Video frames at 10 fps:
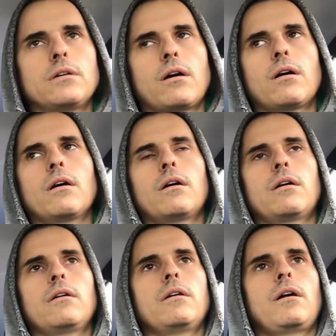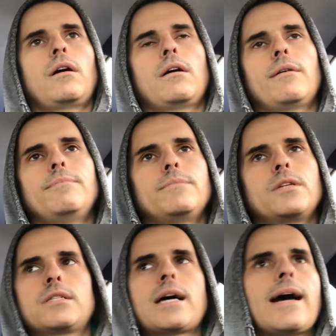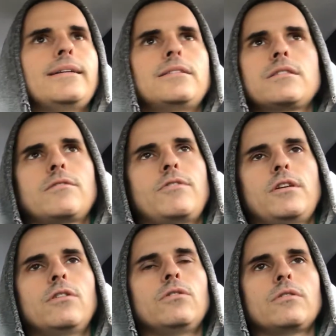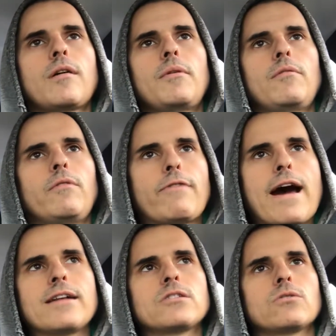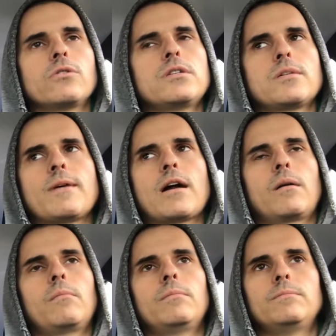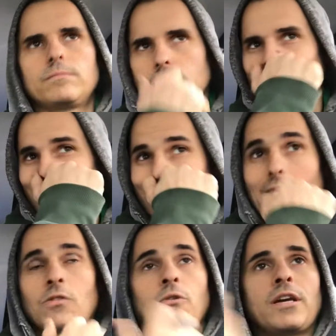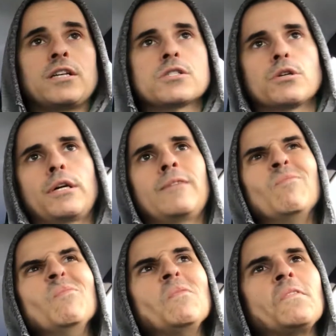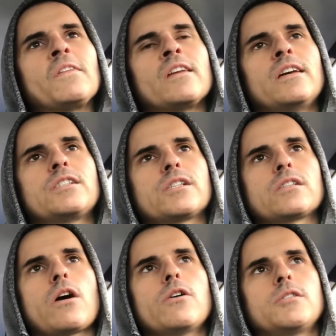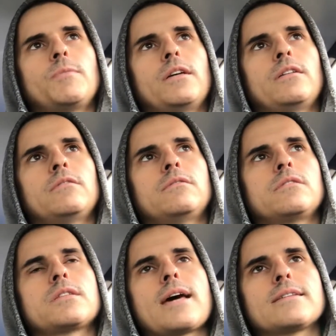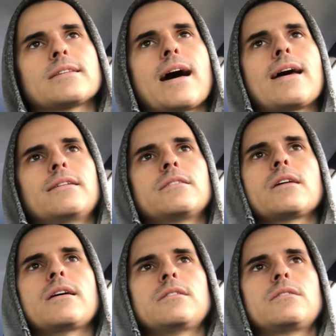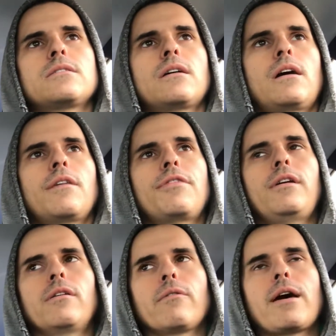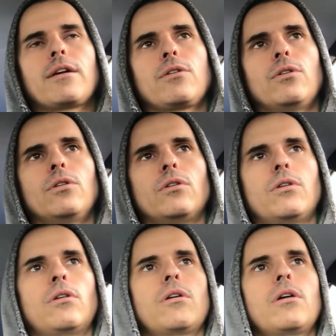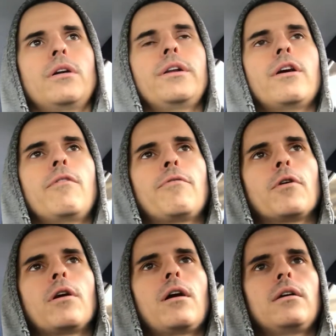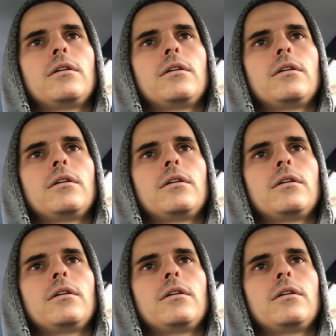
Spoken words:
the titans of the old. I mean, we've had stories about them through history. It's just always been set aside as theoretical, or for